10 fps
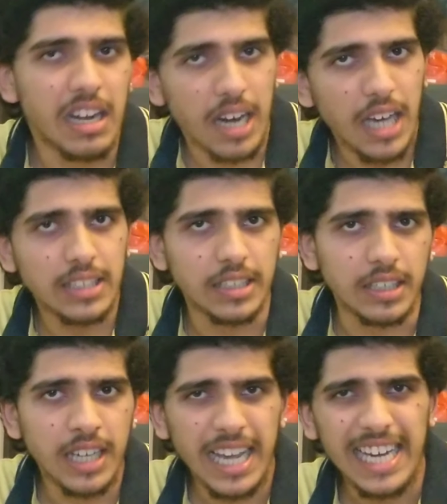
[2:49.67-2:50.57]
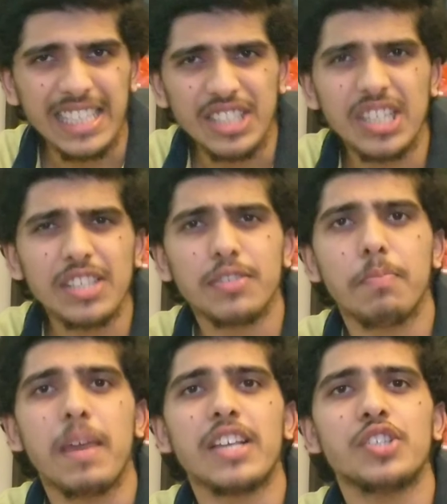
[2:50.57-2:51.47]
Rather, it just
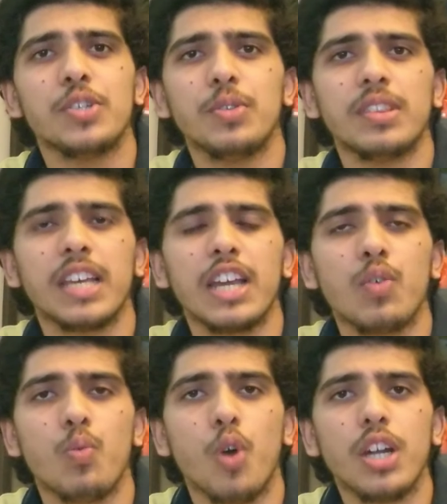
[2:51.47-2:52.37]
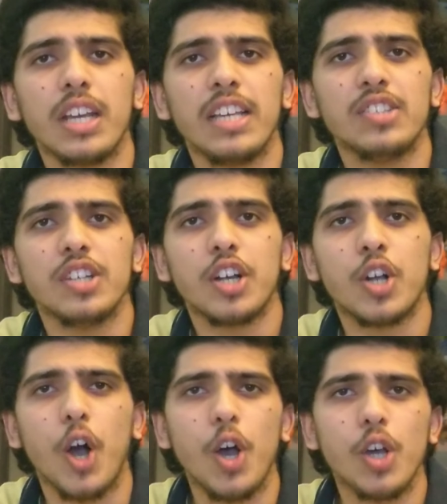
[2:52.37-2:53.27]
makes you think what is the
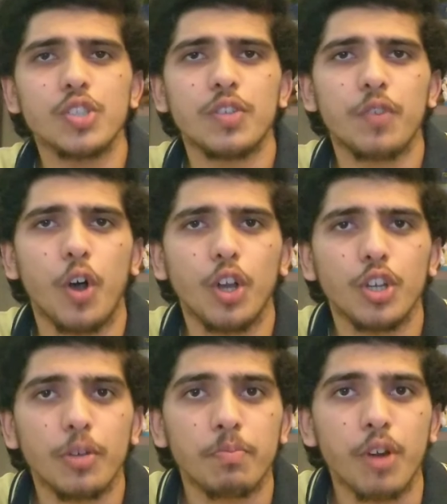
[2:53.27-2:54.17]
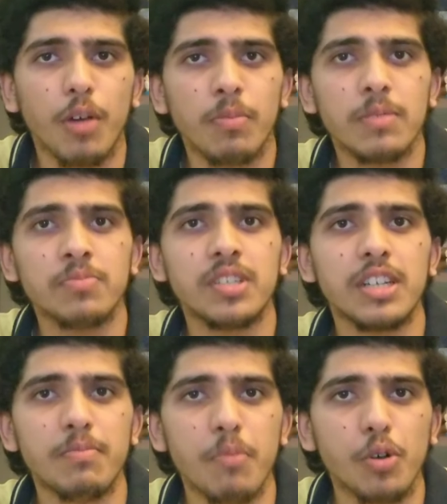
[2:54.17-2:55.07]
cause of all your problems
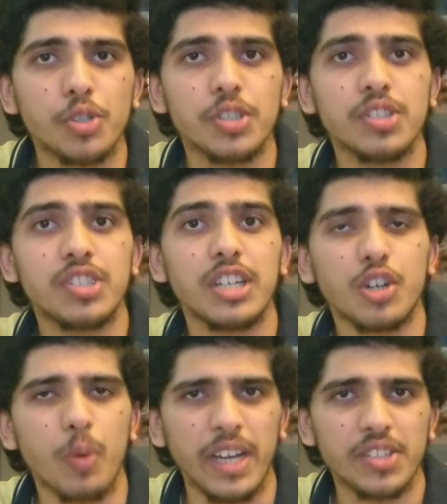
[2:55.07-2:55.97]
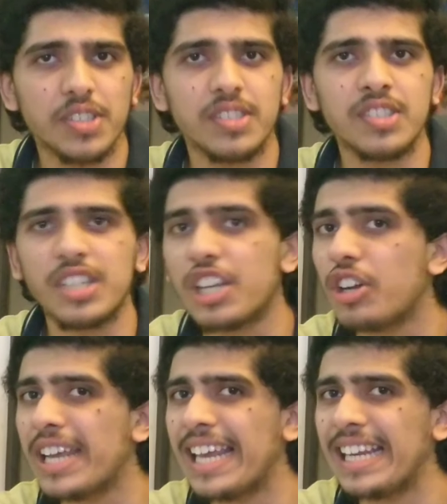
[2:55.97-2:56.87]
and emotions and questions in
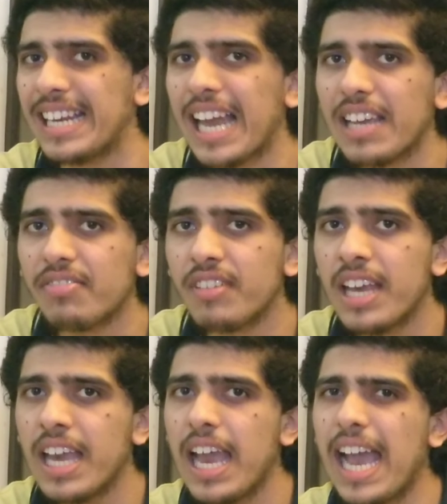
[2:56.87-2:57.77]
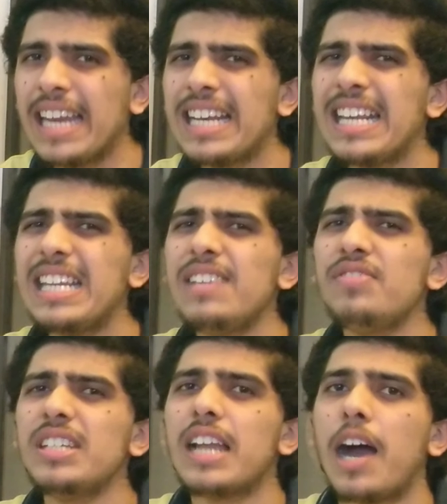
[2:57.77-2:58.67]
your daily life, and it
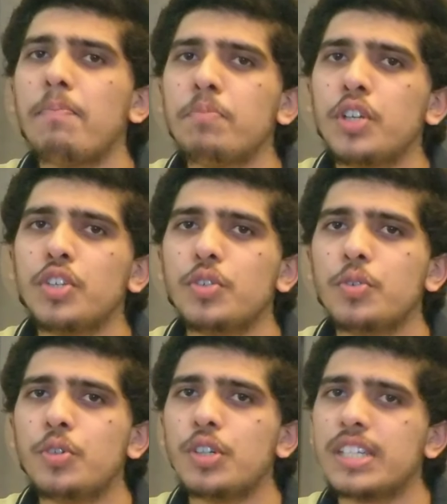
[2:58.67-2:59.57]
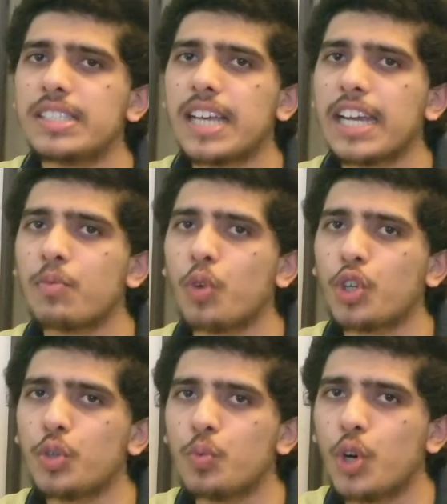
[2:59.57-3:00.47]
leaves it up to you to decide
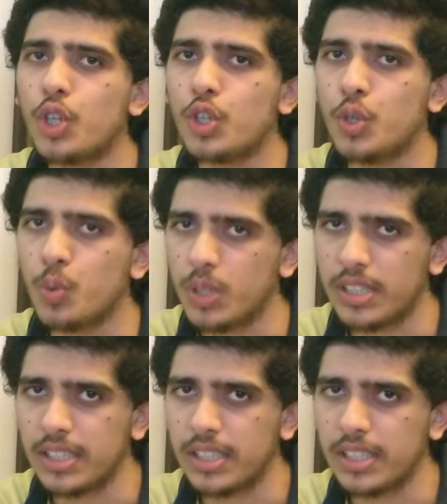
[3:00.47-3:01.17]
what you want to do with